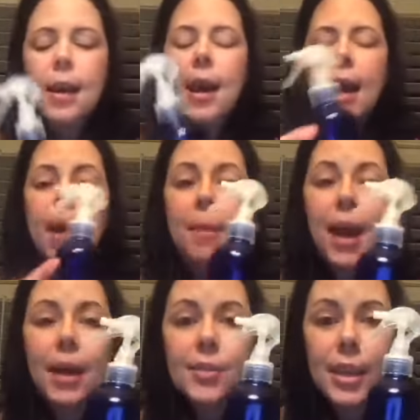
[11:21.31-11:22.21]

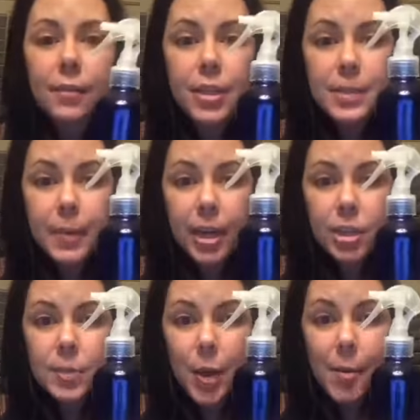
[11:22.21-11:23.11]
I also give you this bigger
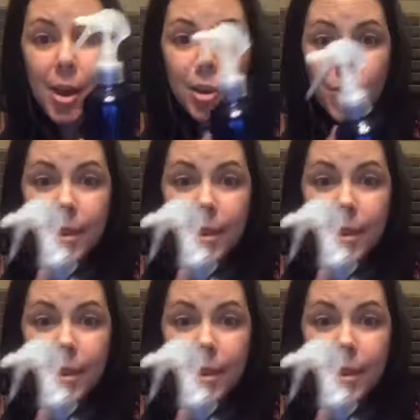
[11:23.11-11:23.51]
spray bottle